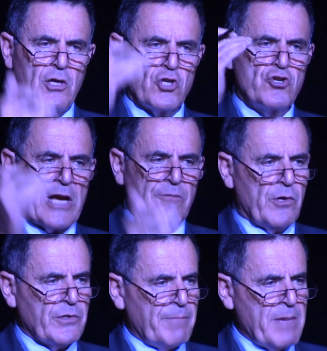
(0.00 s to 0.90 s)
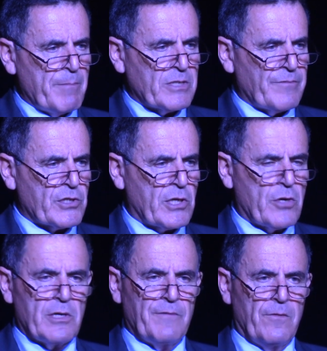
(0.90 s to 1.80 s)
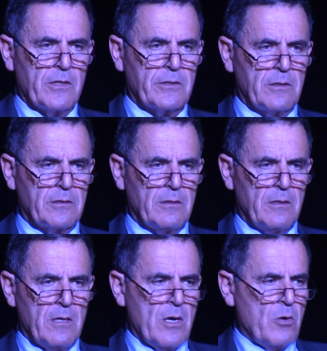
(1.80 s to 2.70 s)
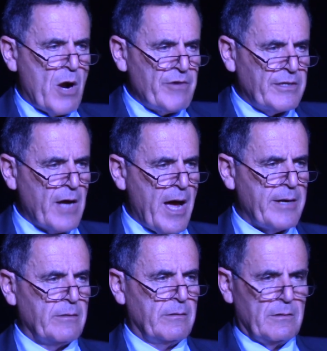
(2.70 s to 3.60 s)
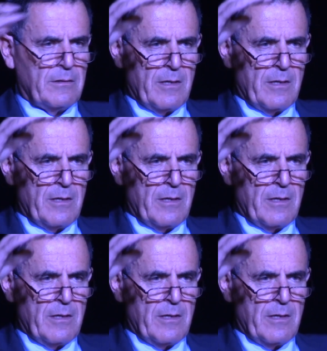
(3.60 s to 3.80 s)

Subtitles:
Generals and members of the security forces who are retired,